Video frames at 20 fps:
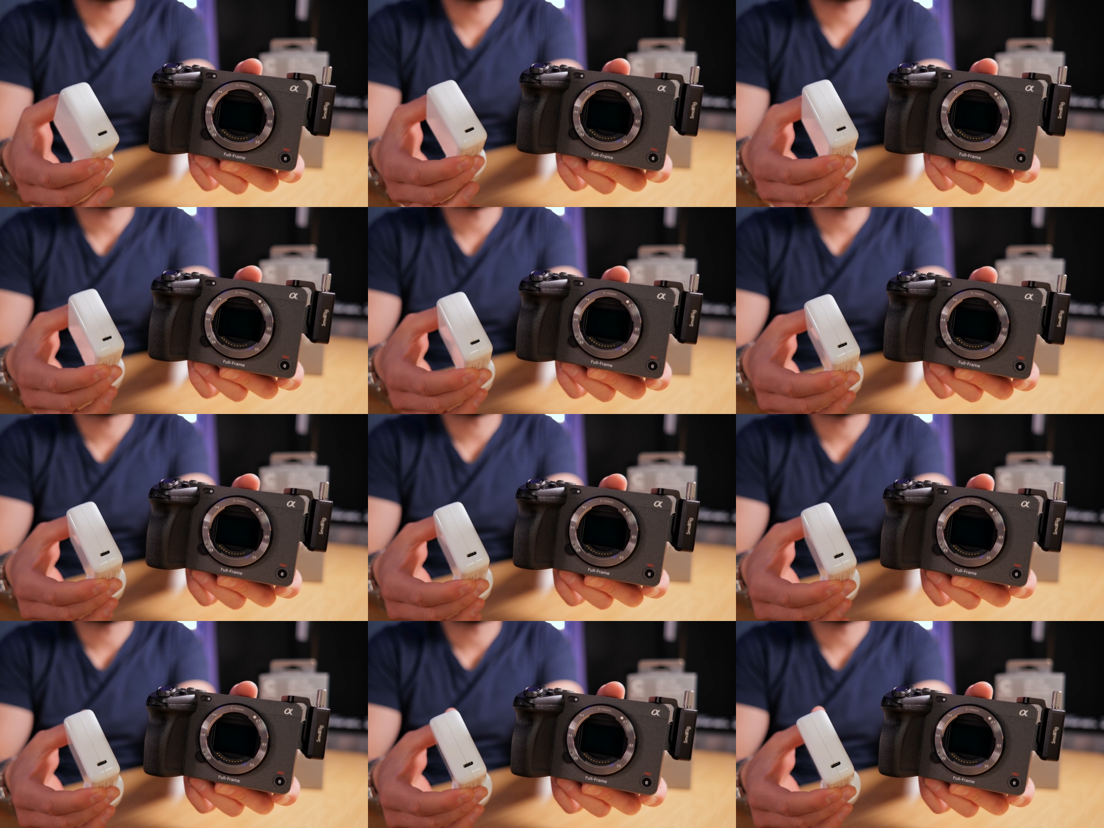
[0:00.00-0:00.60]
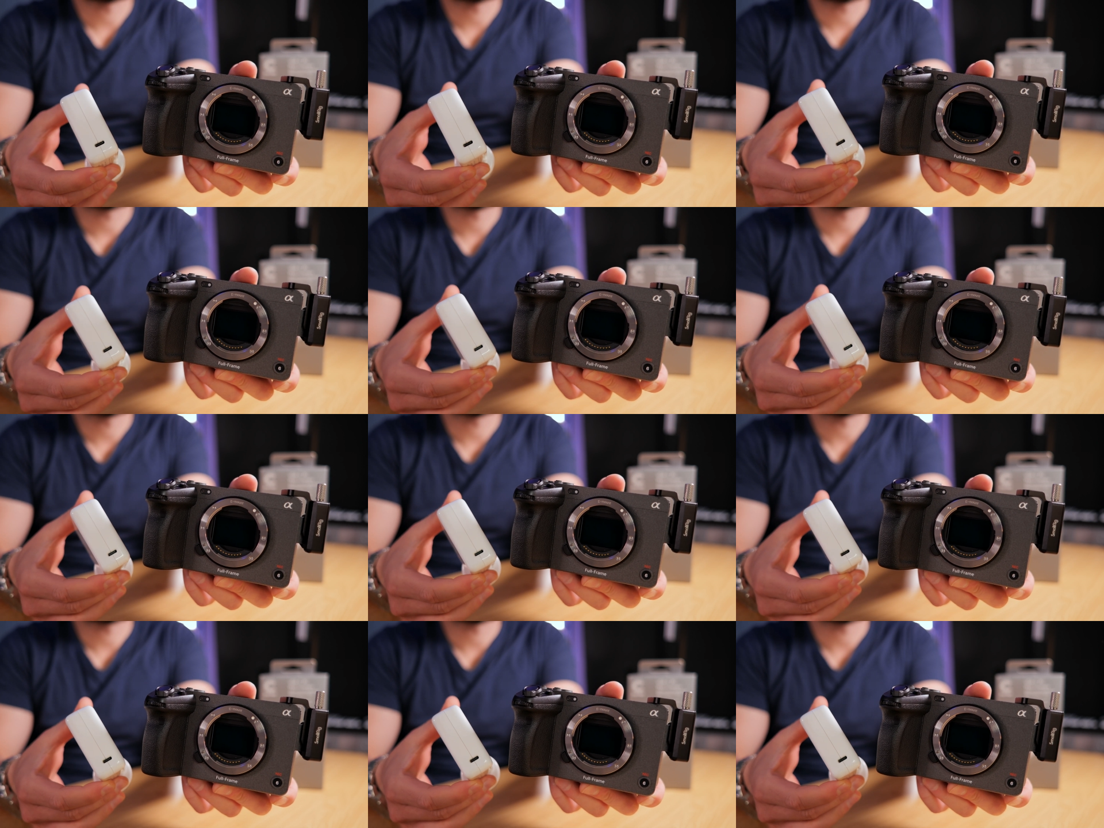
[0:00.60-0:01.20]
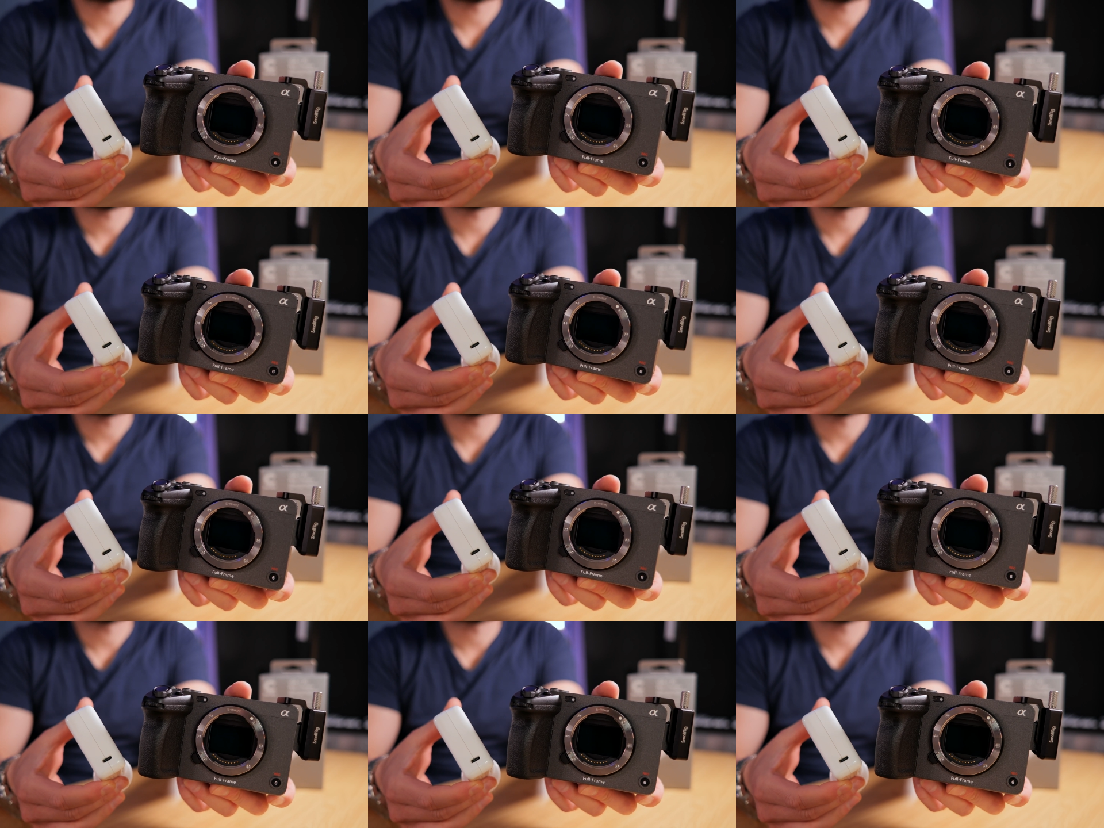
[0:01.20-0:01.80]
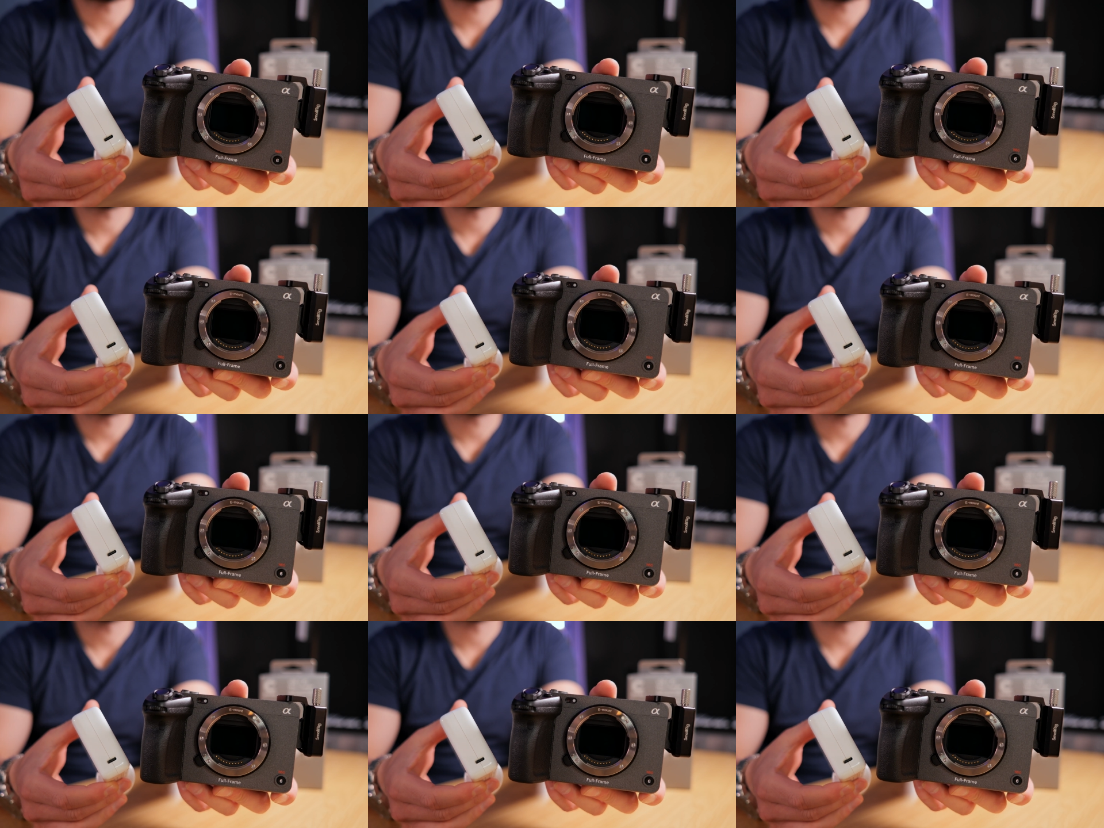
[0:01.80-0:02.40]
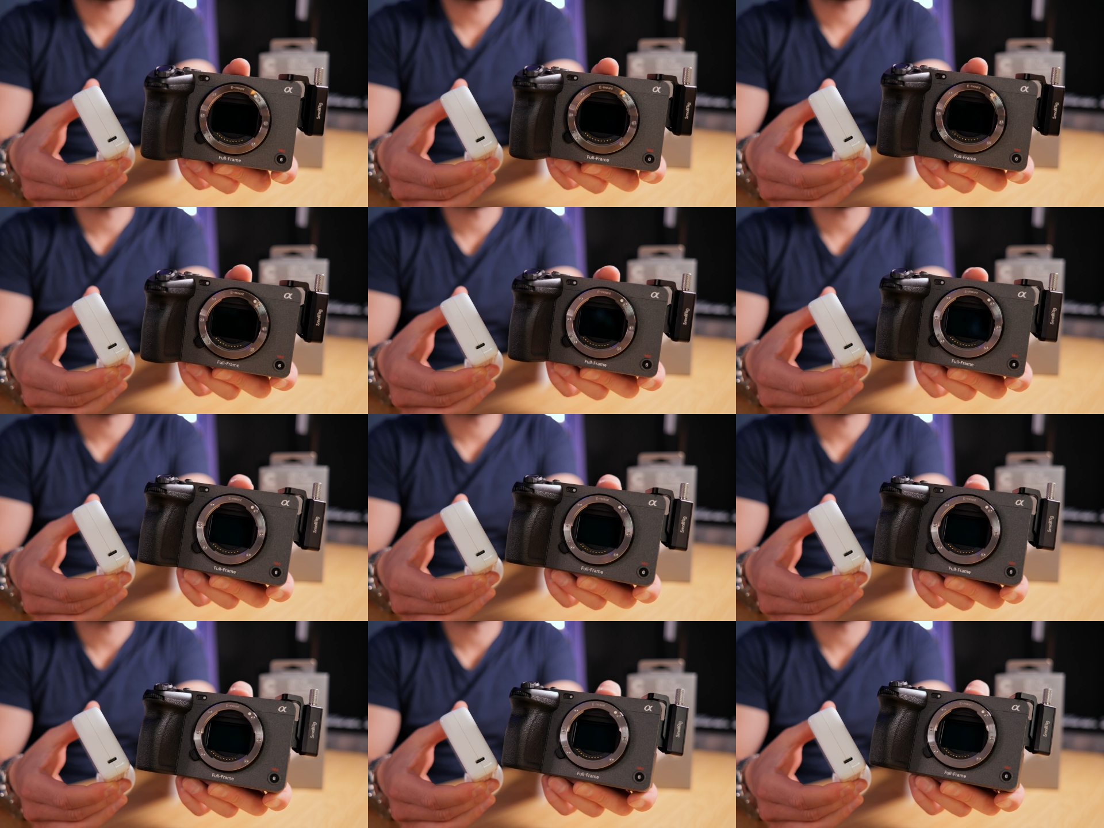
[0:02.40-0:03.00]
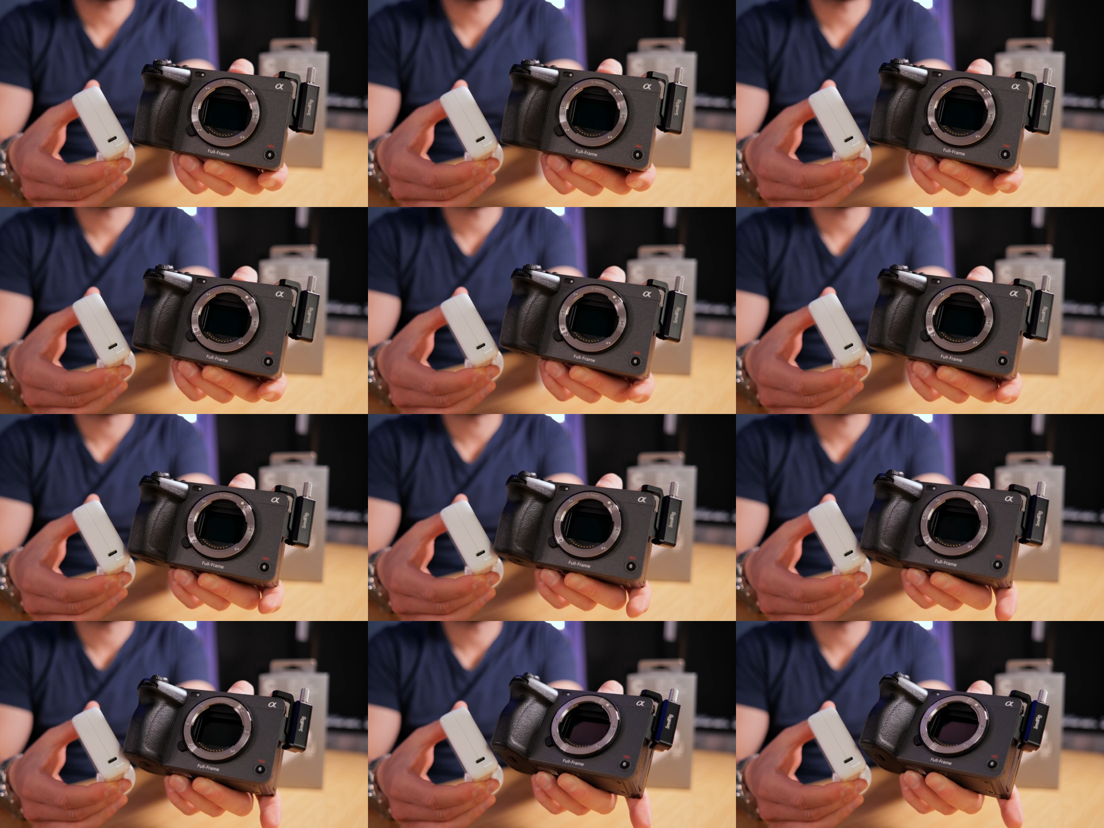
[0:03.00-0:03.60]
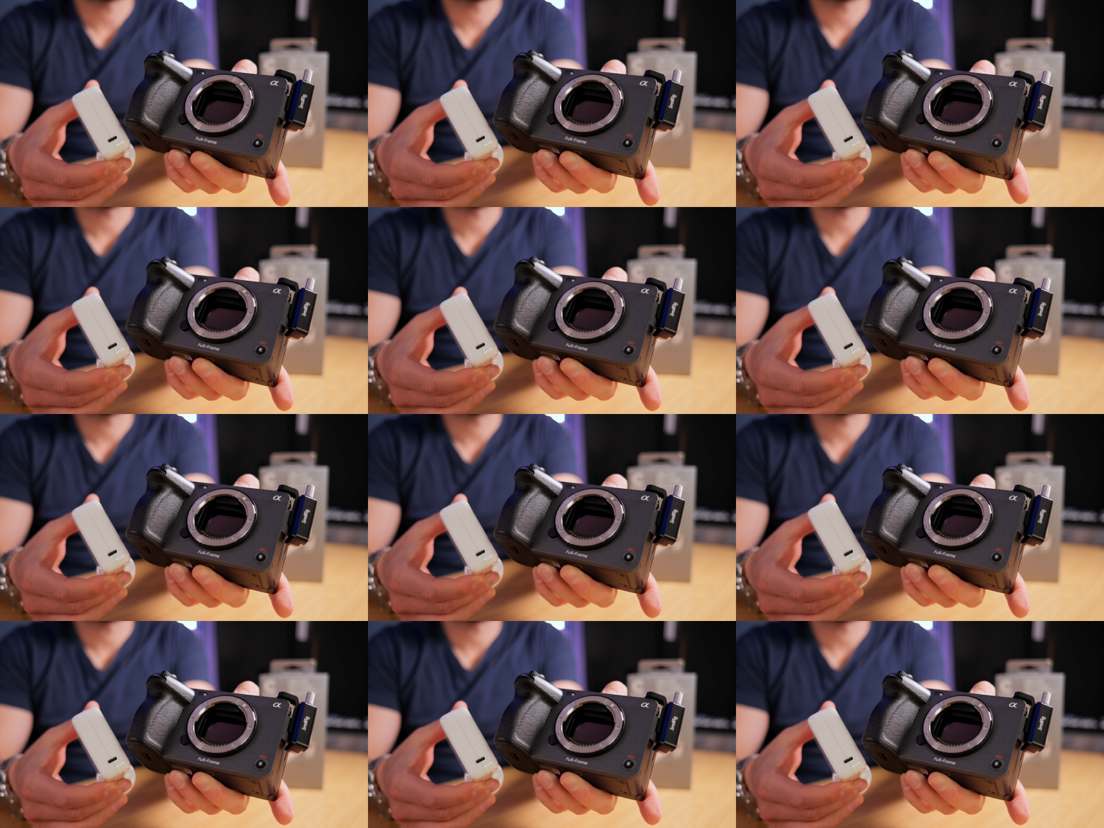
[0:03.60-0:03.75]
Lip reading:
No face is visible, so there are no lips to read.